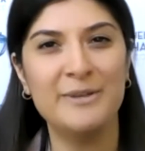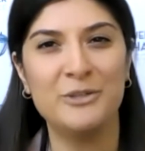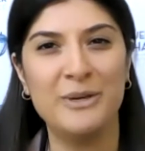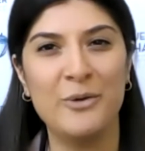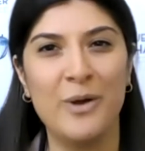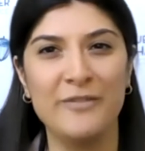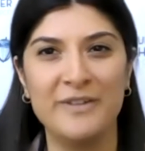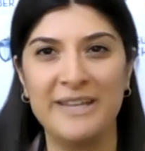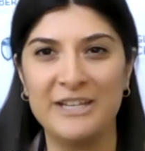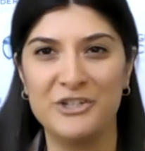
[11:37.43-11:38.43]
between Guelph
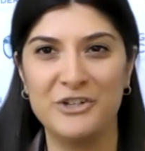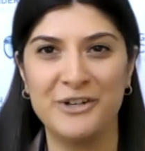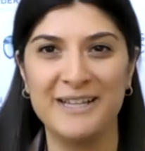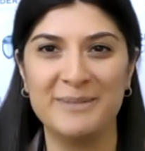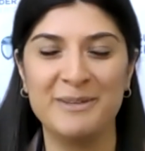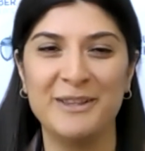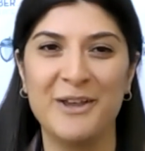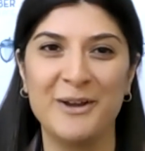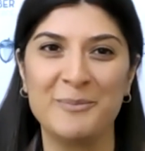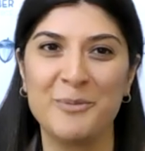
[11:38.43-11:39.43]
and Kitchener has been
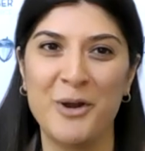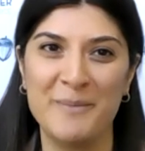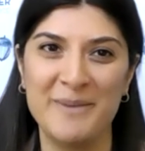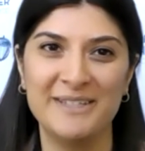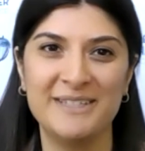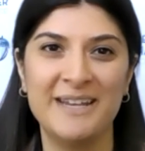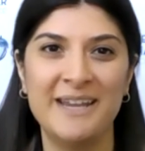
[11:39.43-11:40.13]
long promised.